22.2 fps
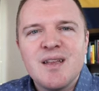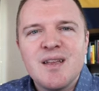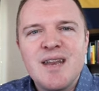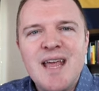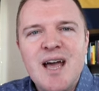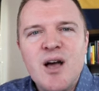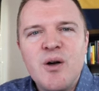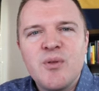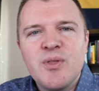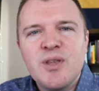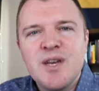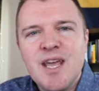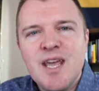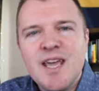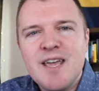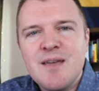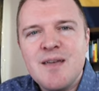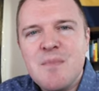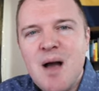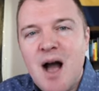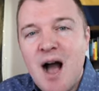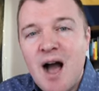Now the
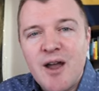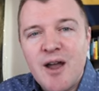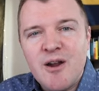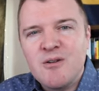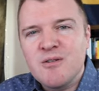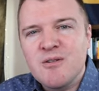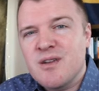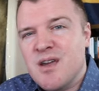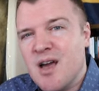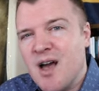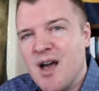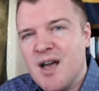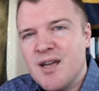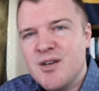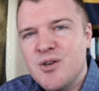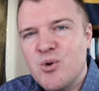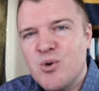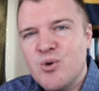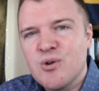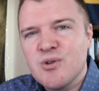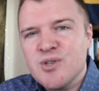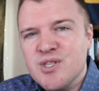name Iron
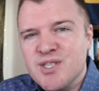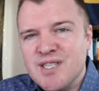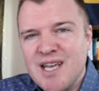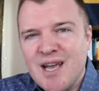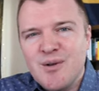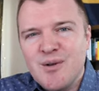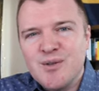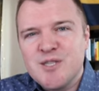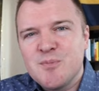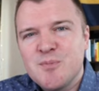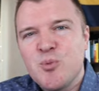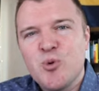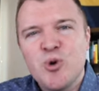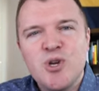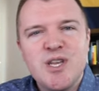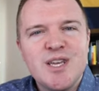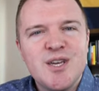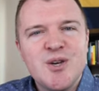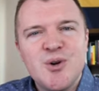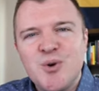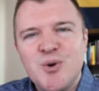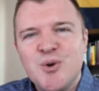Condor sounds
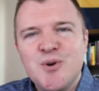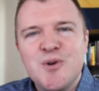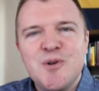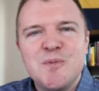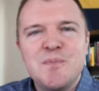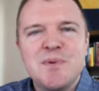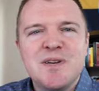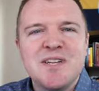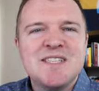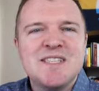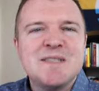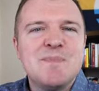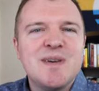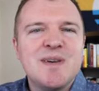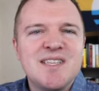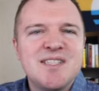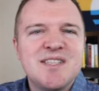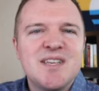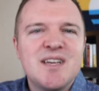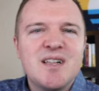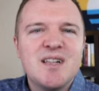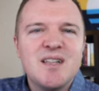pretty cool, but it's
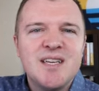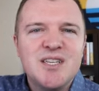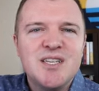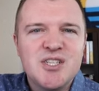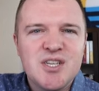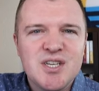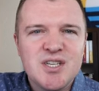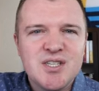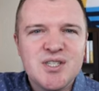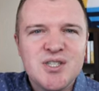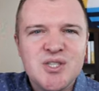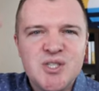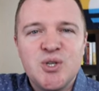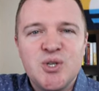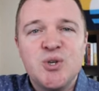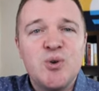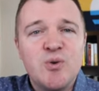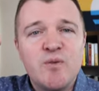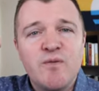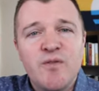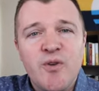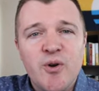basically just
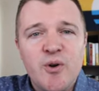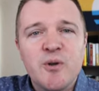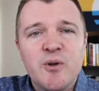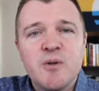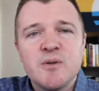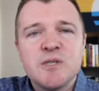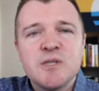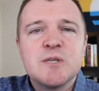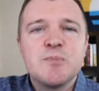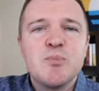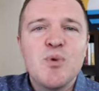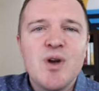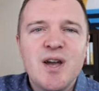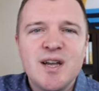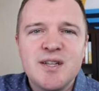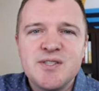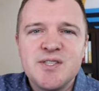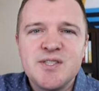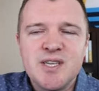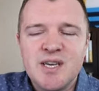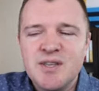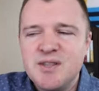two vertical
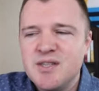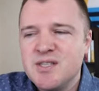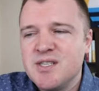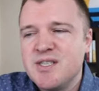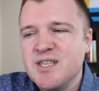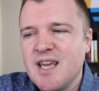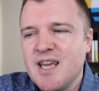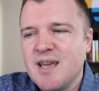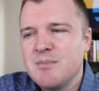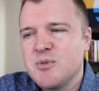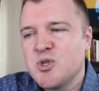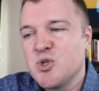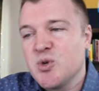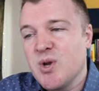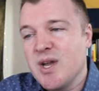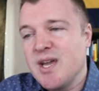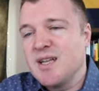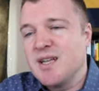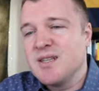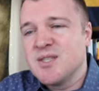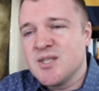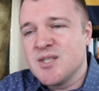spreads in the same
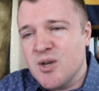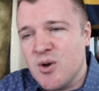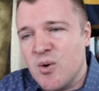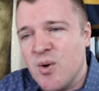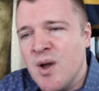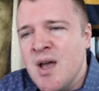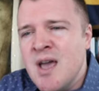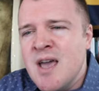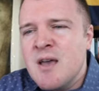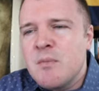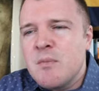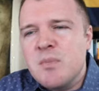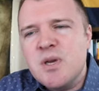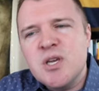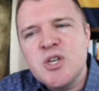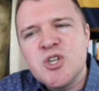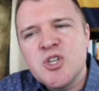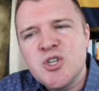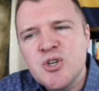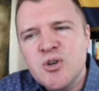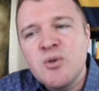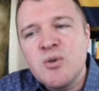trade. So
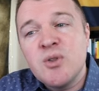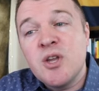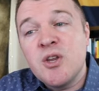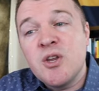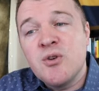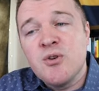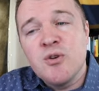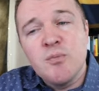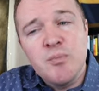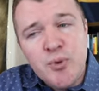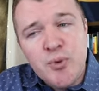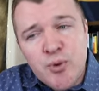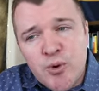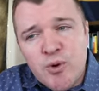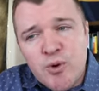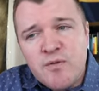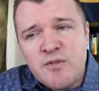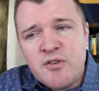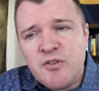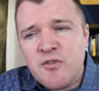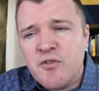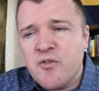make sure that you're
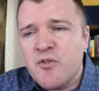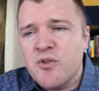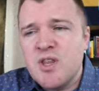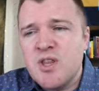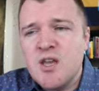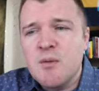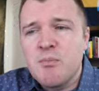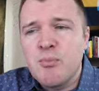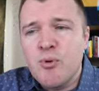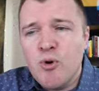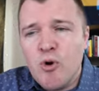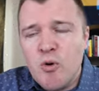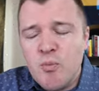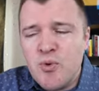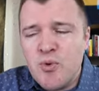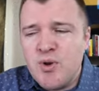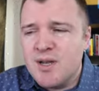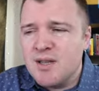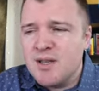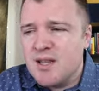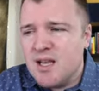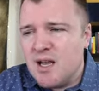approved for the
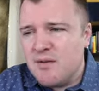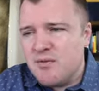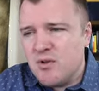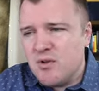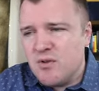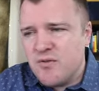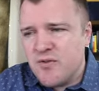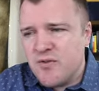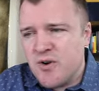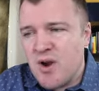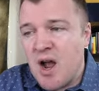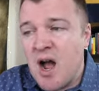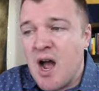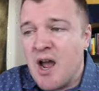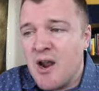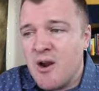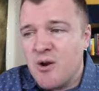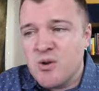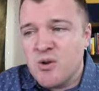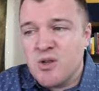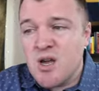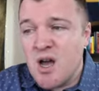appropriate level for
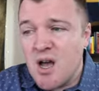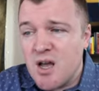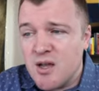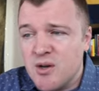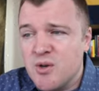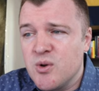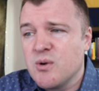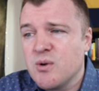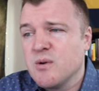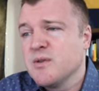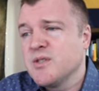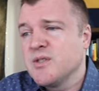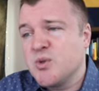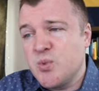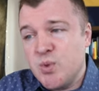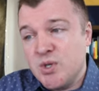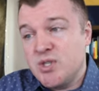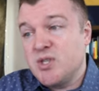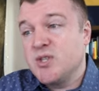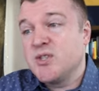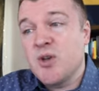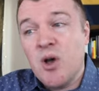Iron Condors,
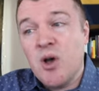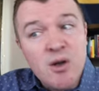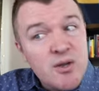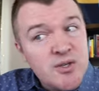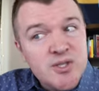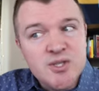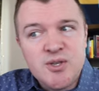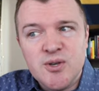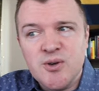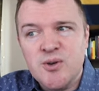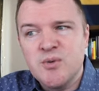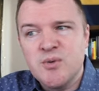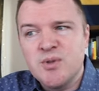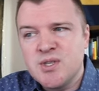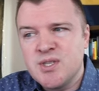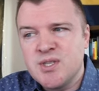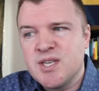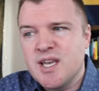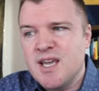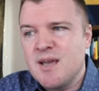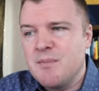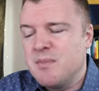which is also the
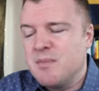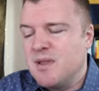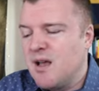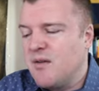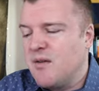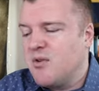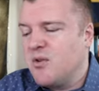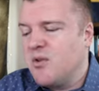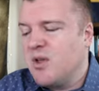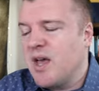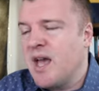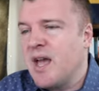same level